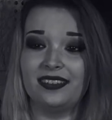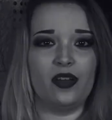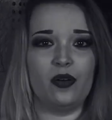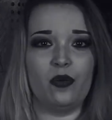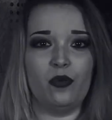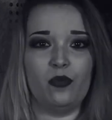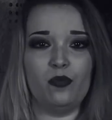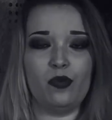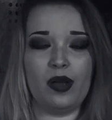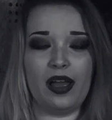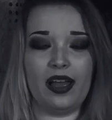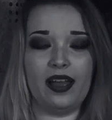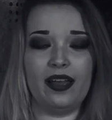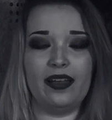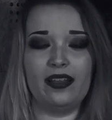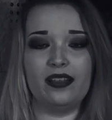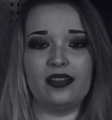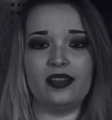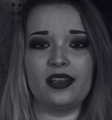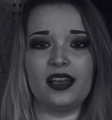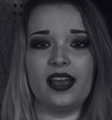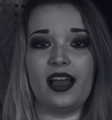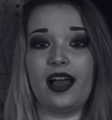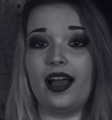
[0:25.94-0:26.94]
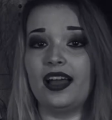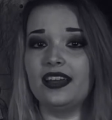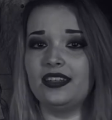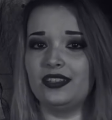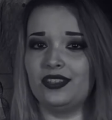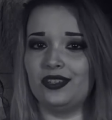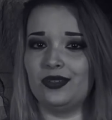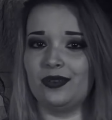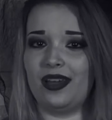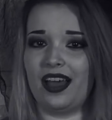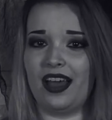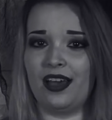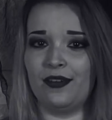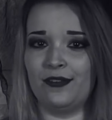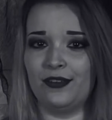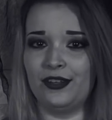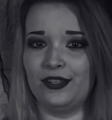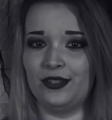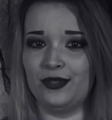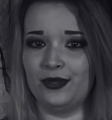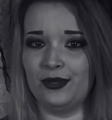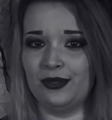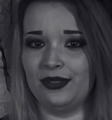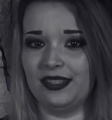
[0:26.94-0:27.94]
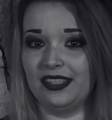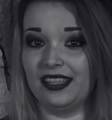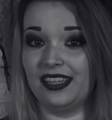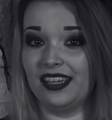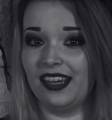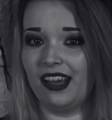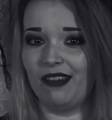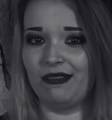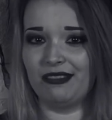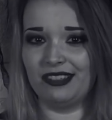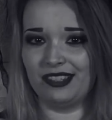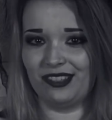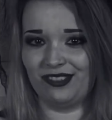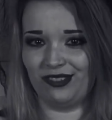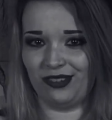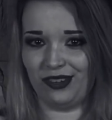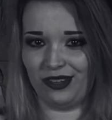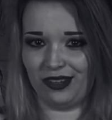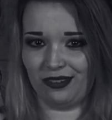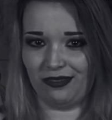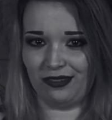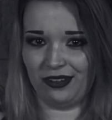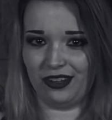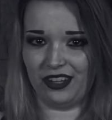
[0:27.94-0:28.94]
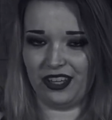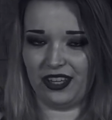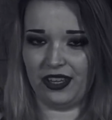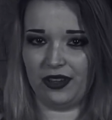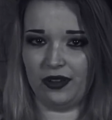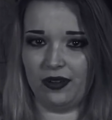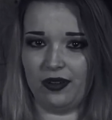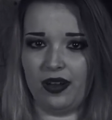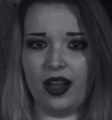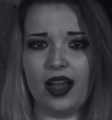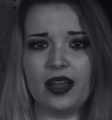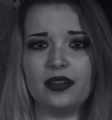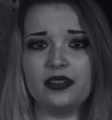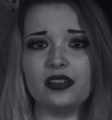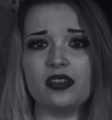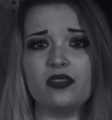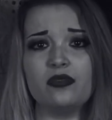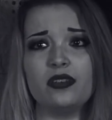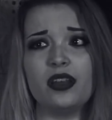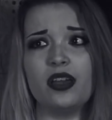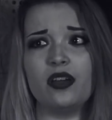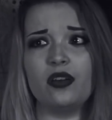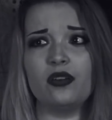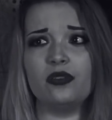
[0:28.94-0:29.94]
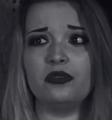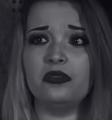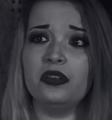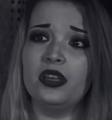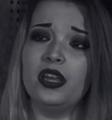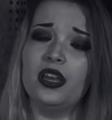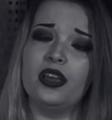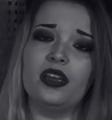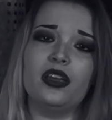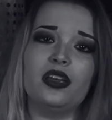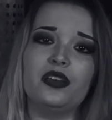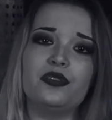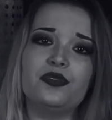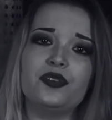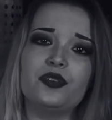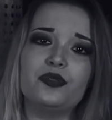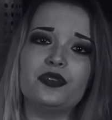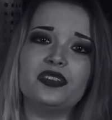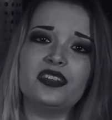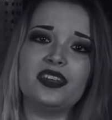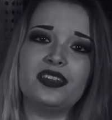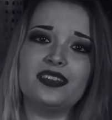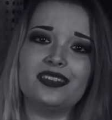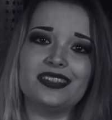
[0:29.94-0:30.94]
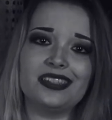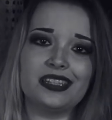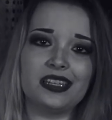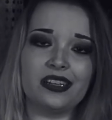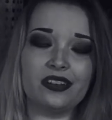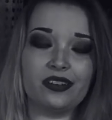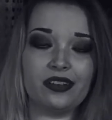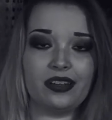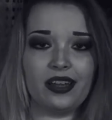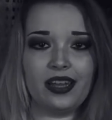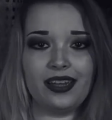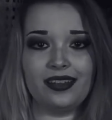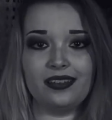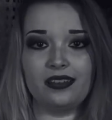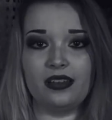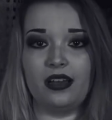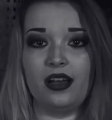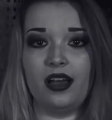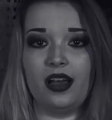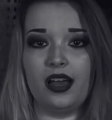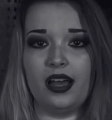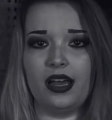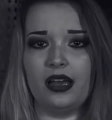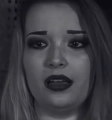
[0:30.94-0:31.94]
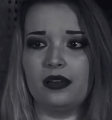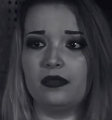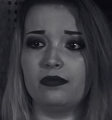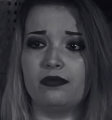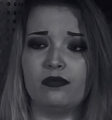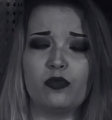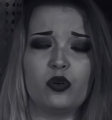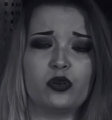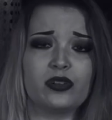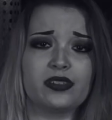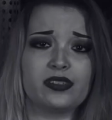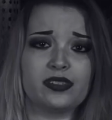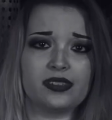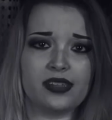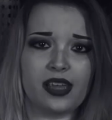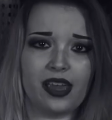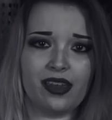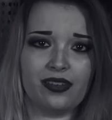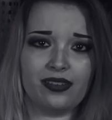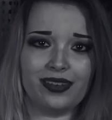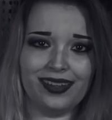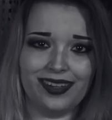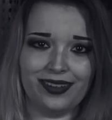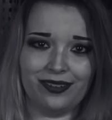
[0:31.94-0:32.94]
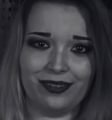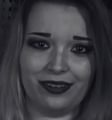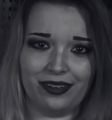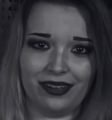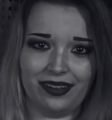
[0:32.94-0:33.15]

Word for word: Well, I do have a doozy of a story for you. I don't know if you would consider it uh, more scary or